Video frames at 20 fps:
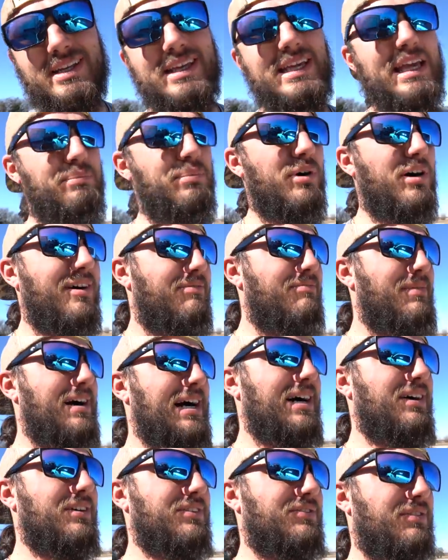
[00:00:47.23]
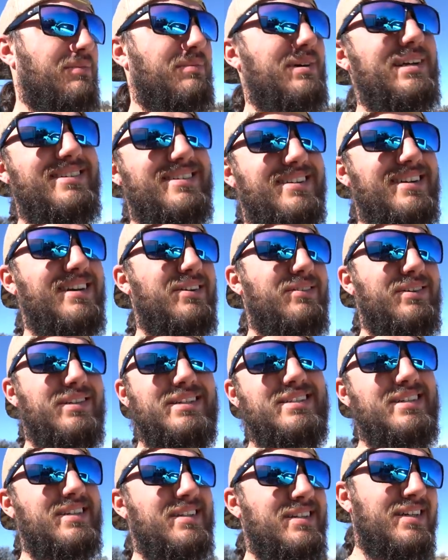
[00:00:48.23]
keep off miles from my truck,
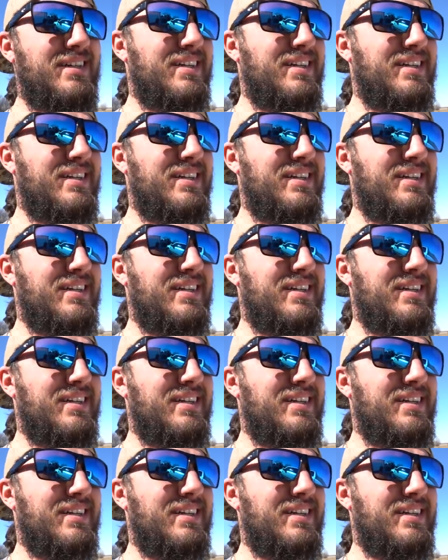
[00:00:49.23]
which